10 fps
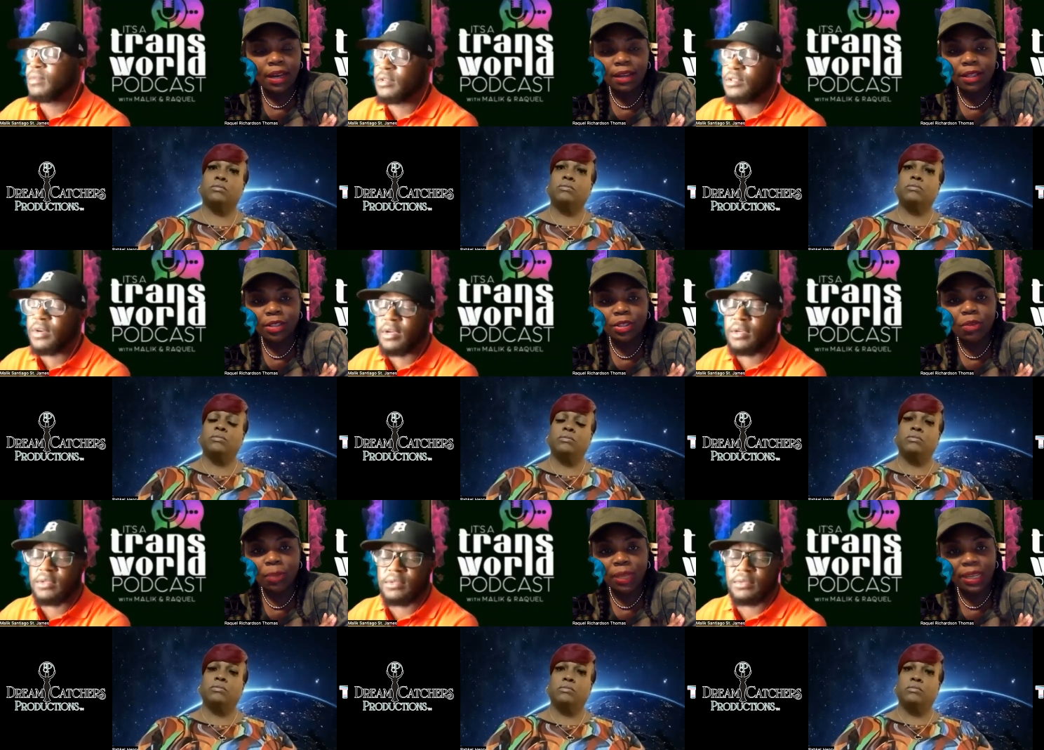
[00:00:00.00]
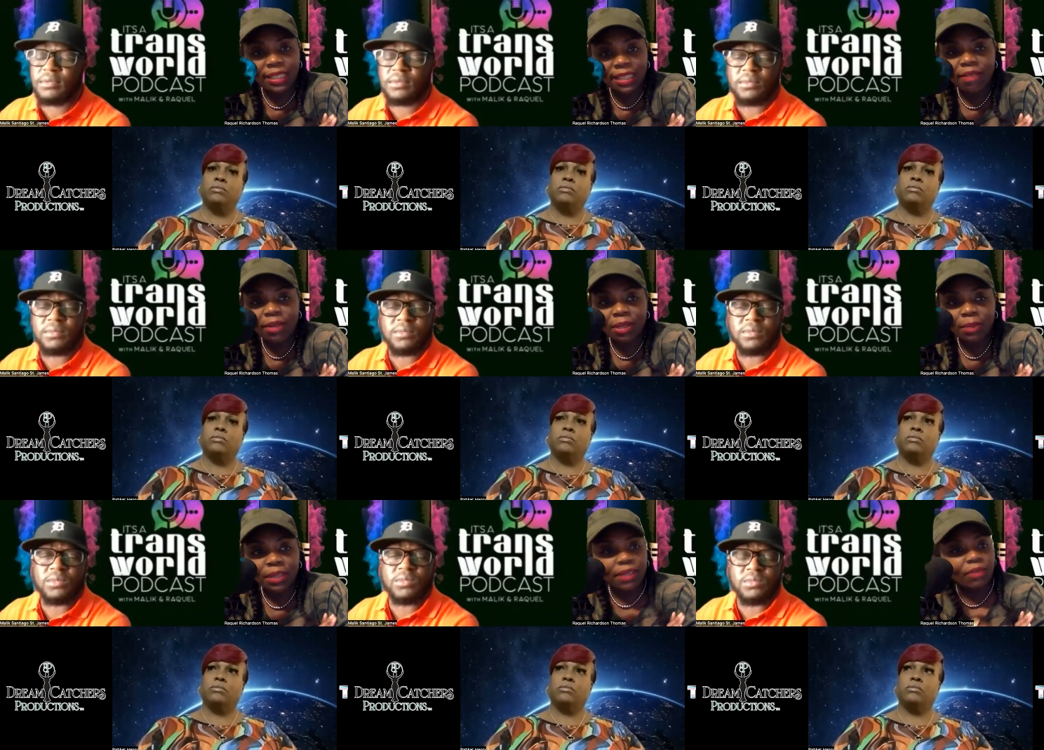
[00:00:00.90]
Speaker 1: Uh, there's no place I'd
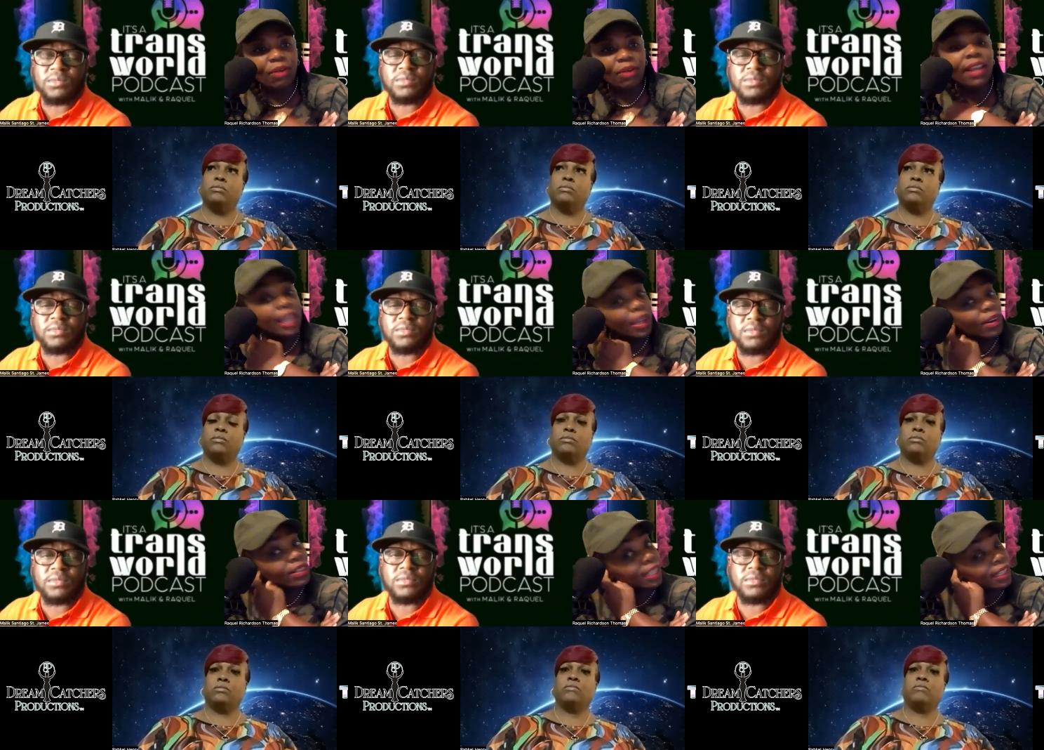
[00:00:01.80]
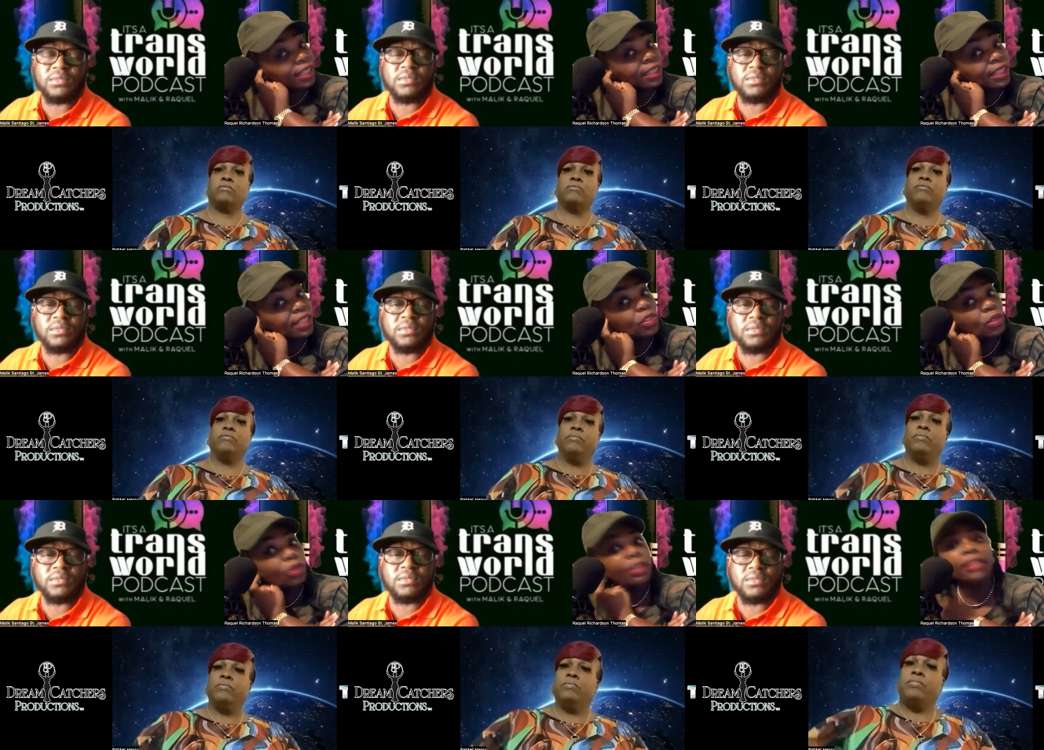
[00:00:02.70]
rather be than right here telling these
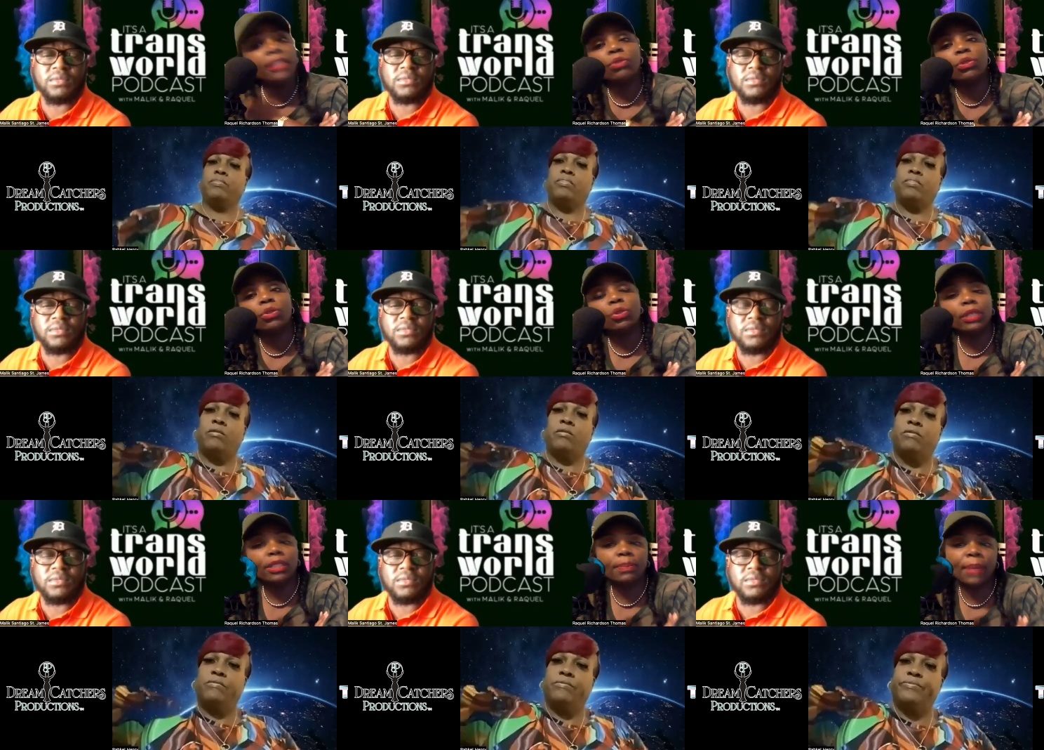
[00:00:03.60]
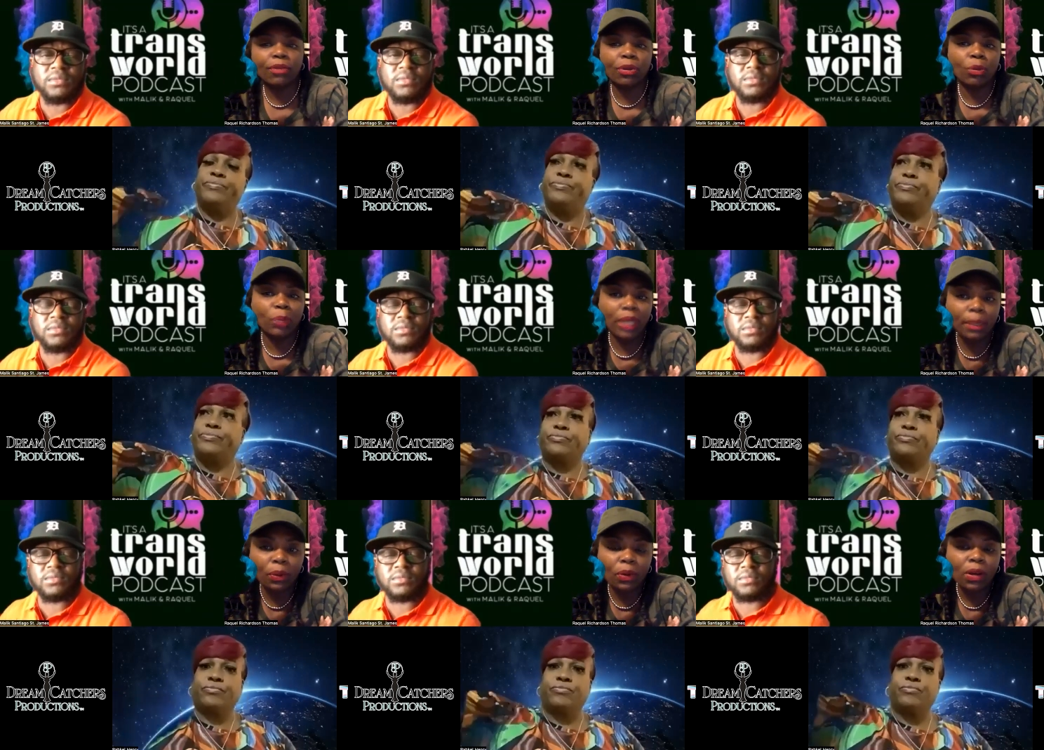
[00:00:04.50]
stories, real stories by real
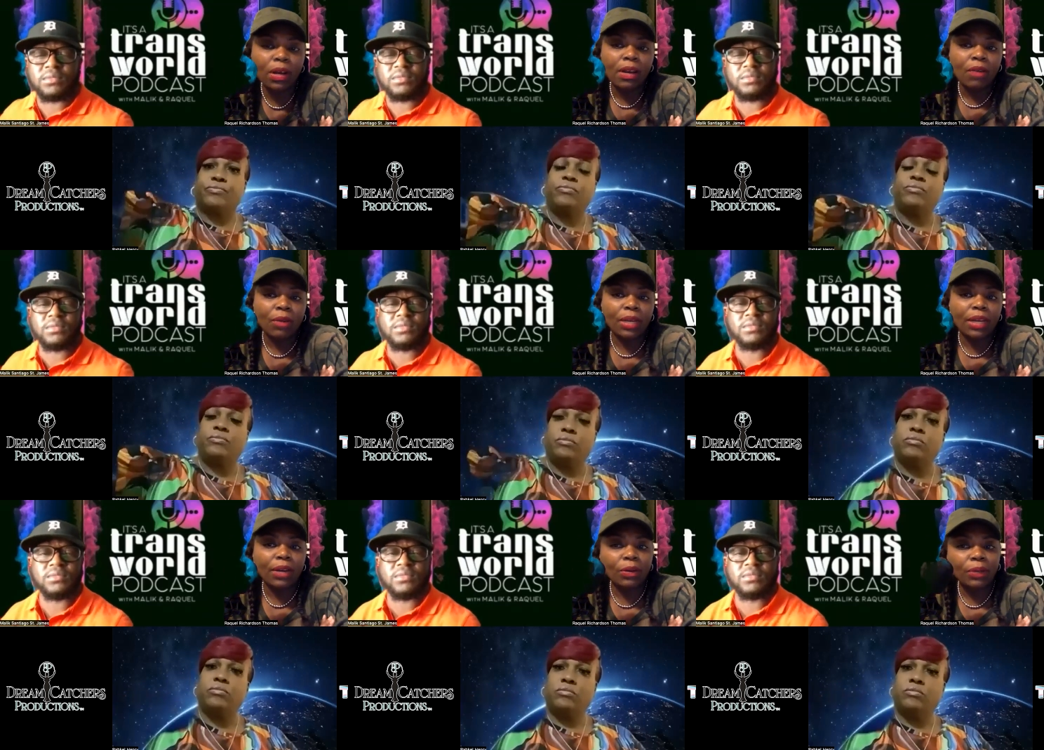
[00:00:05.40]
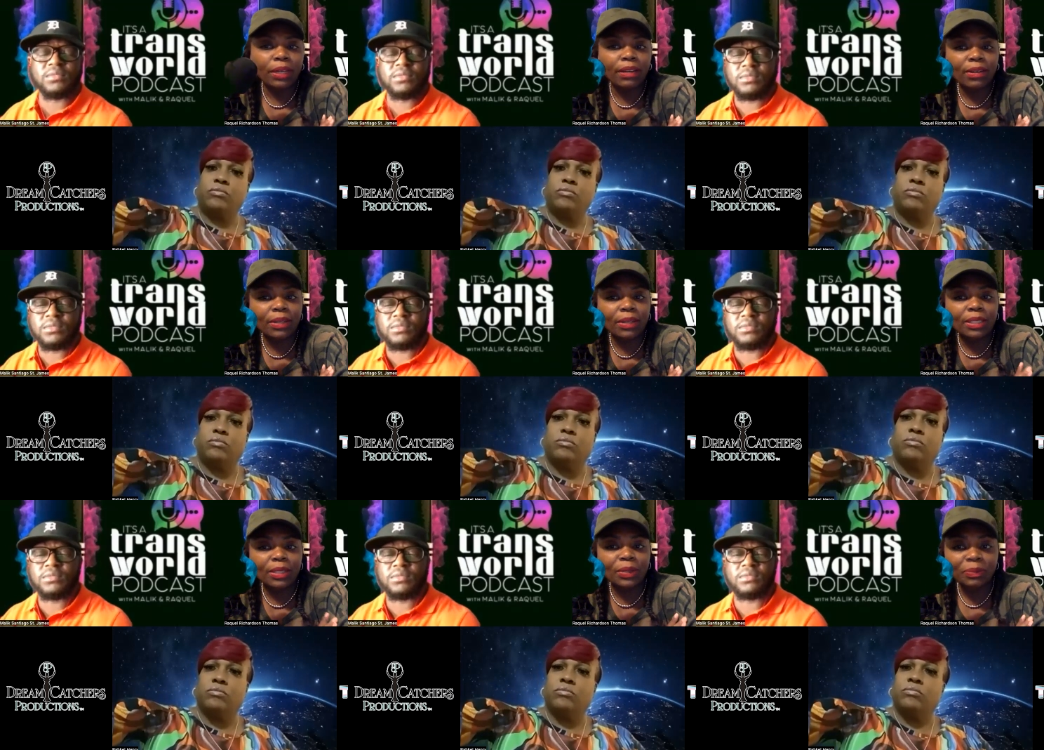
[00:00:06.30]
people. Rahkel, we are going
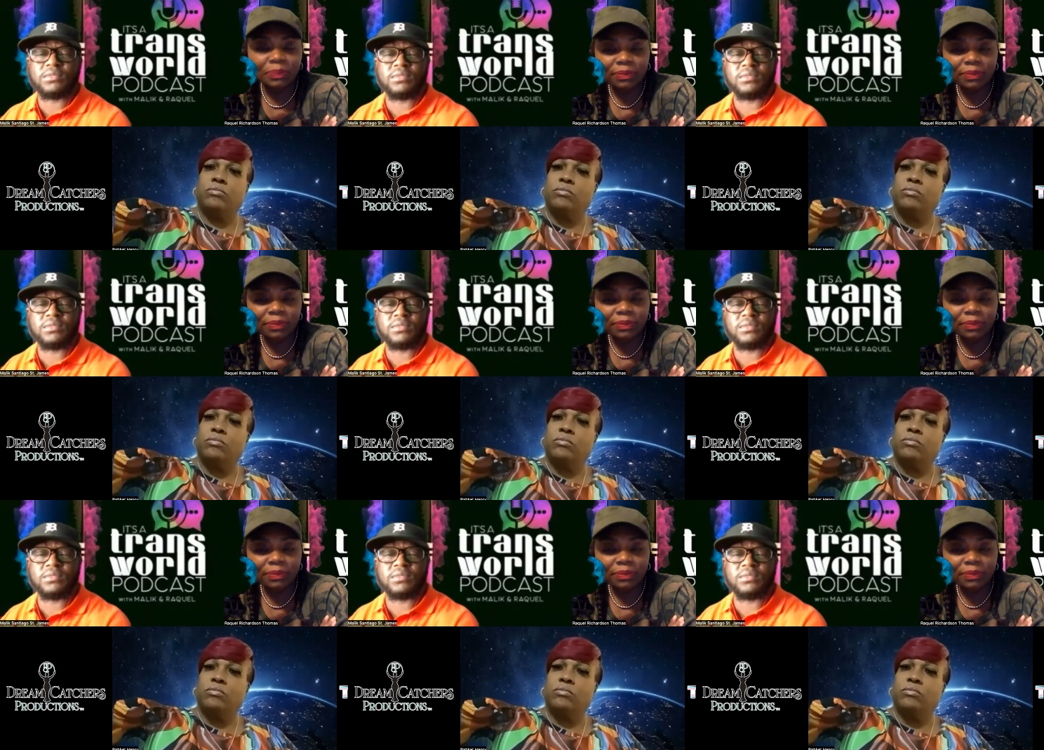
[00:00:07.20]
to